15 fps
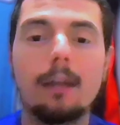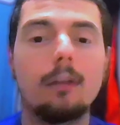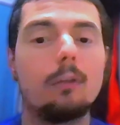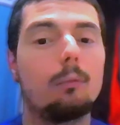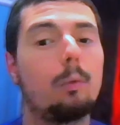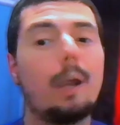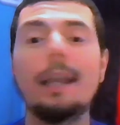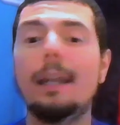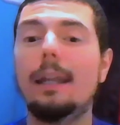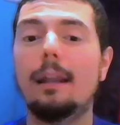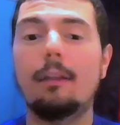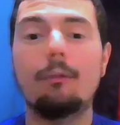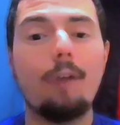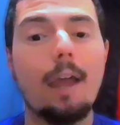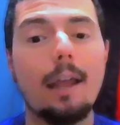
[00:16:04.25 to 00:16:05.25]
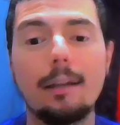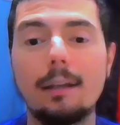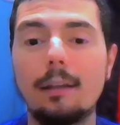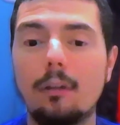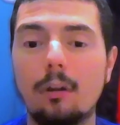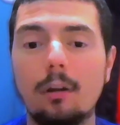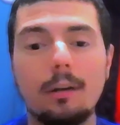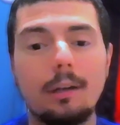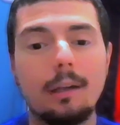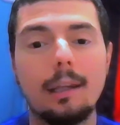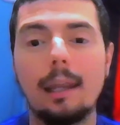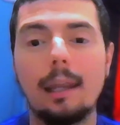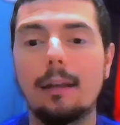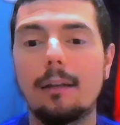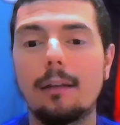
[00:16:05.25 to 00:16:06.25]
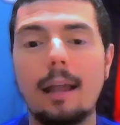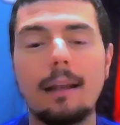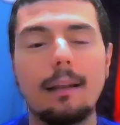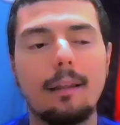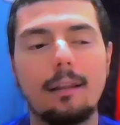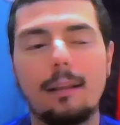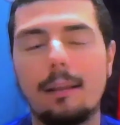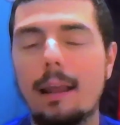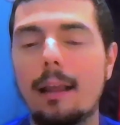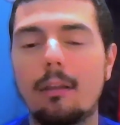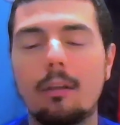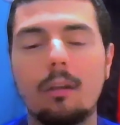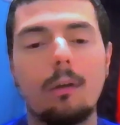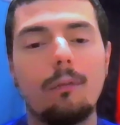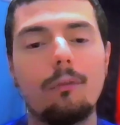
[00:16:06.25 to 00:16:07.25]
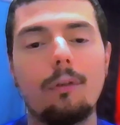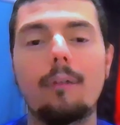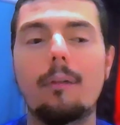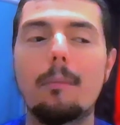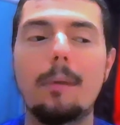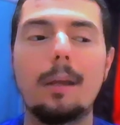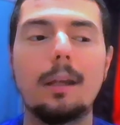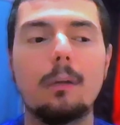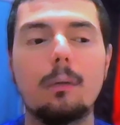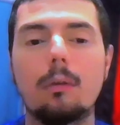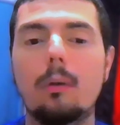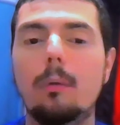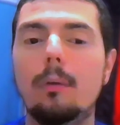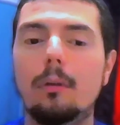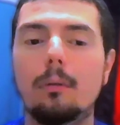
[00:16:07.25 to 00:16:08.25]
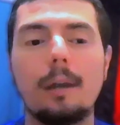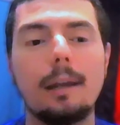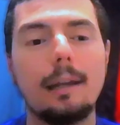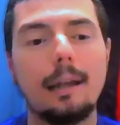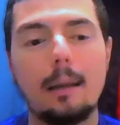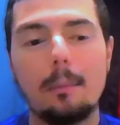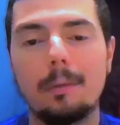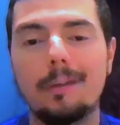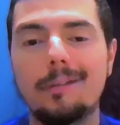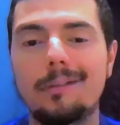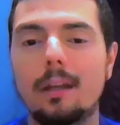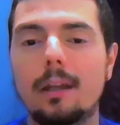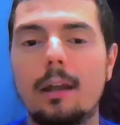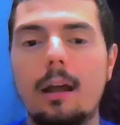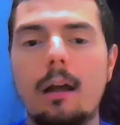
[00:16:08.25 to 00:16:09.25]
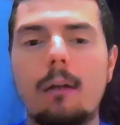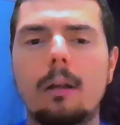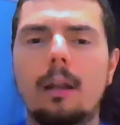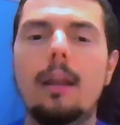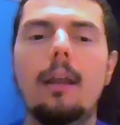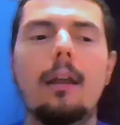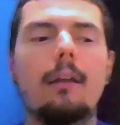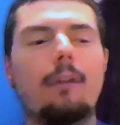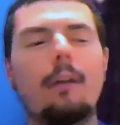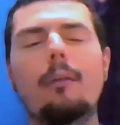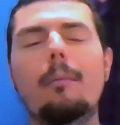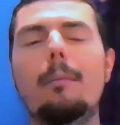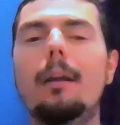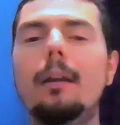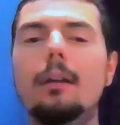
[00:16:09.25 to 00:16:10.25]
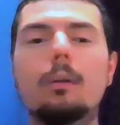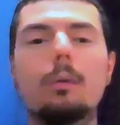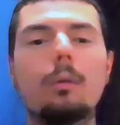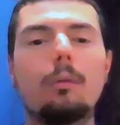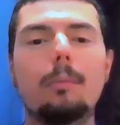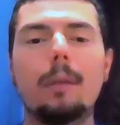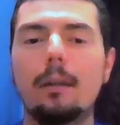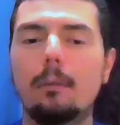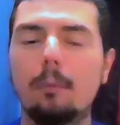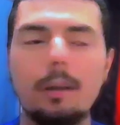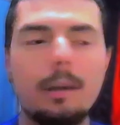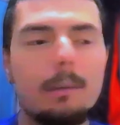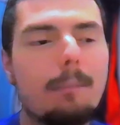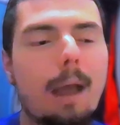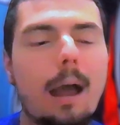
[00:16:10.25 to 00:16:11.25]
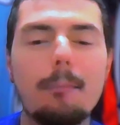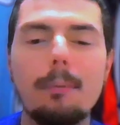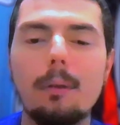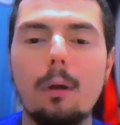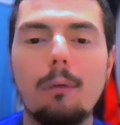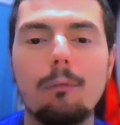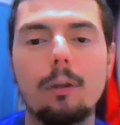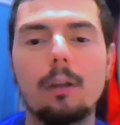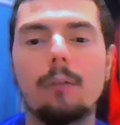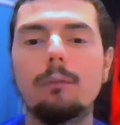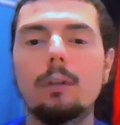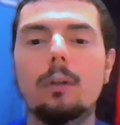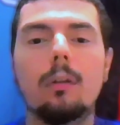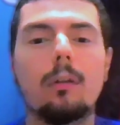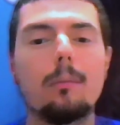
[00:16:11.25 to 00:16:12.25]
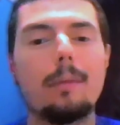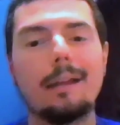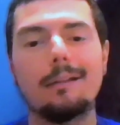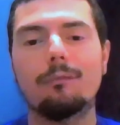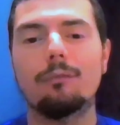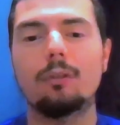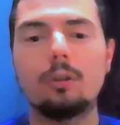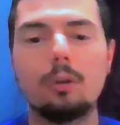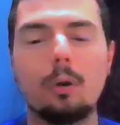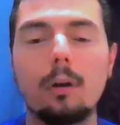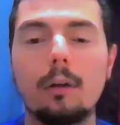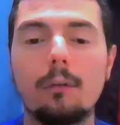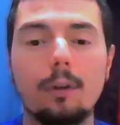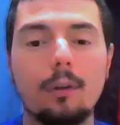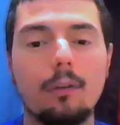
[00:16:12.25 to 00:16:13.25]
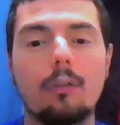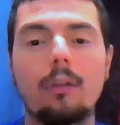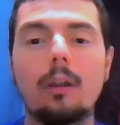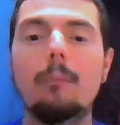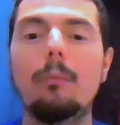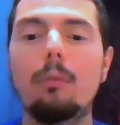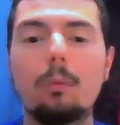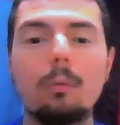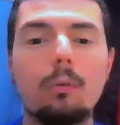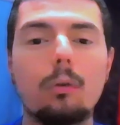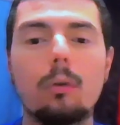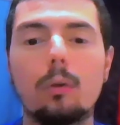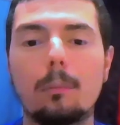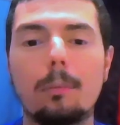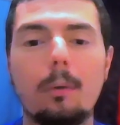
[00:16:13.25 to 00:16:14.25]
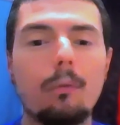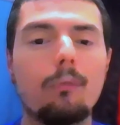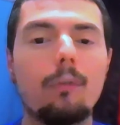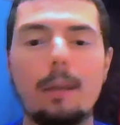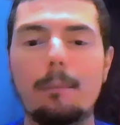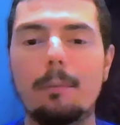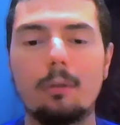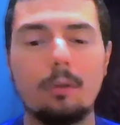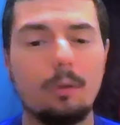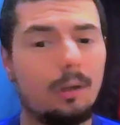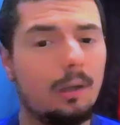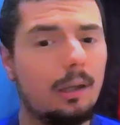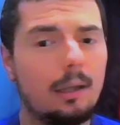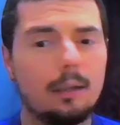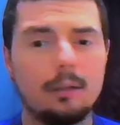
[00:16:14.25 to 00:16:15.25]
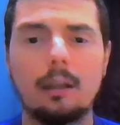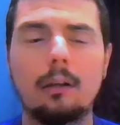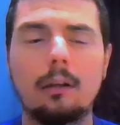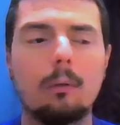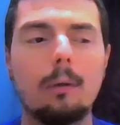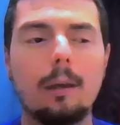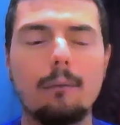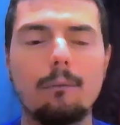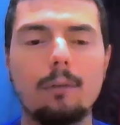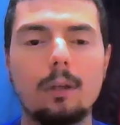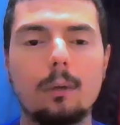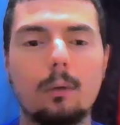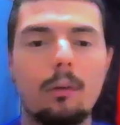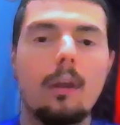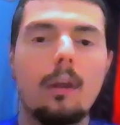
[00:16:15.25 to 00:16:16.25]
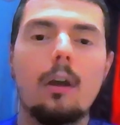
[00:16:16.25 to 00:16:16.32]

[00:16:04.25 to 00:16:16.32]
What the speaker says: The Reddit is finally starting to gain a lot of success. So for everybody who's going to Reddit, I appreciate y'all. For everybody who's been really popping off with the views, Sebastian Fundora versus Tim Tszyu 2, the post-fight episode, did great views.